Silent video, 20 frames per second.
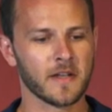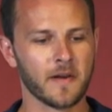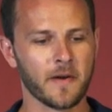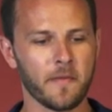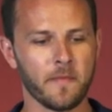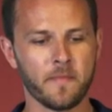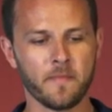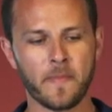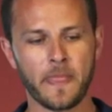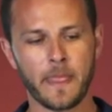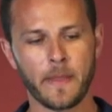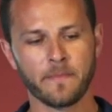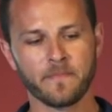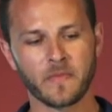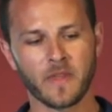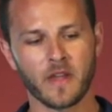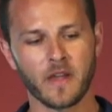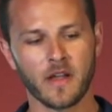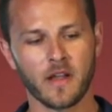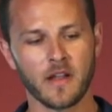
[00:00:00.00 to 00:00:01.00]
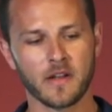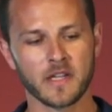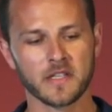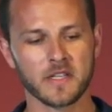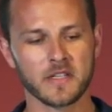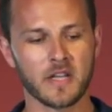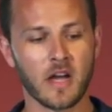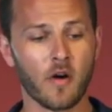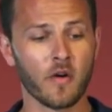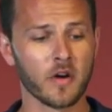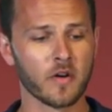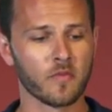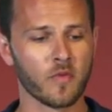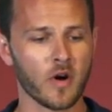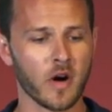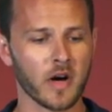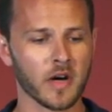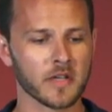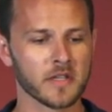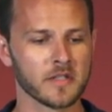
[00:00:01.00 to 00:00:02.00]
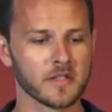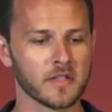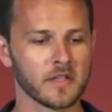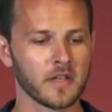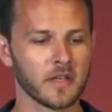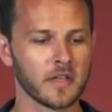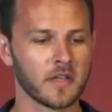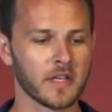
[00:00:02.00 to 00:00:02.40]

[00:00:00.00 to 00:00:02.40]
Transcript: Um, this is how it works.